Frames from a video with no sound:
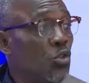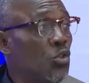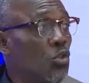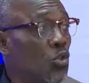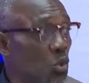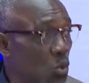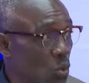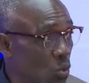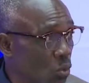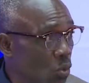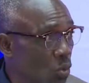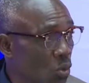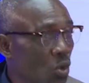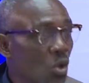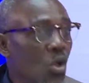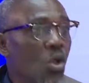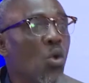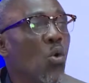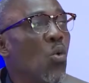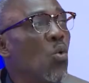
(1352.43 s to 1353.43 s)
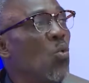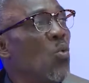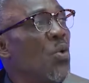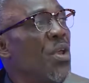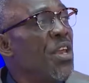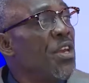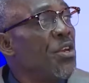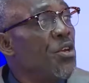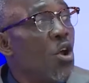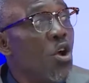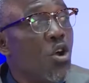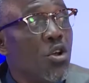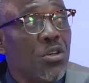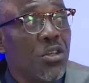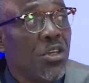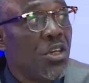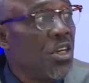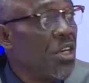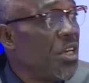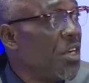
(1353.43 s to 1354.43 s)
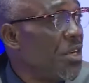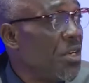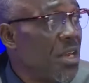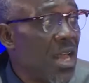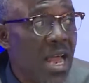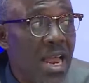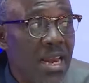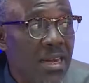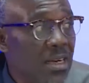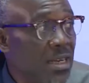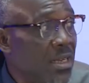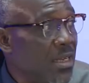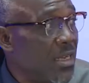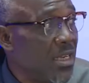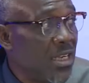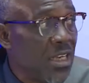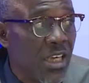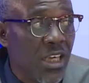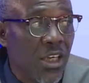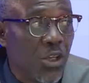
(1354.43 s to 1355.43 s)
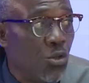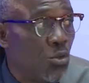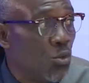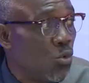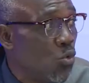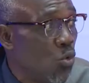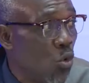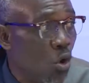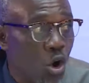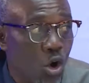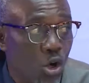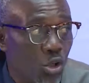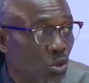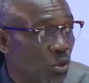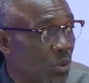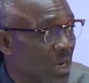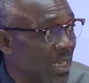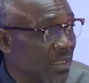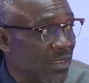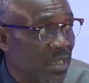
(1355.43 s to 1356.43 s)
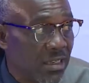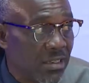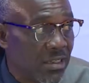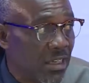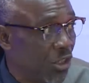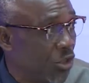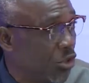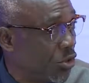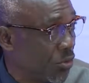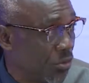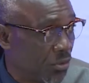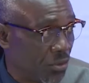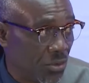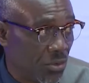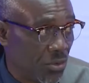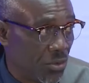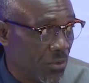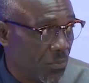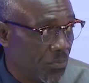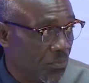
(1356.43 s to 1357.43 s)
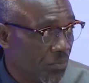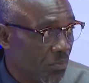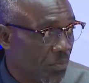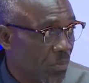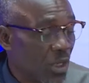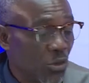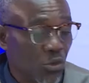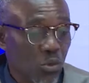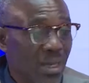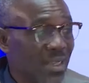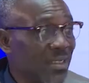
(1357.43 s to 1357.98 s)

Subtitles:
Two, we don't need any EU or United Nations to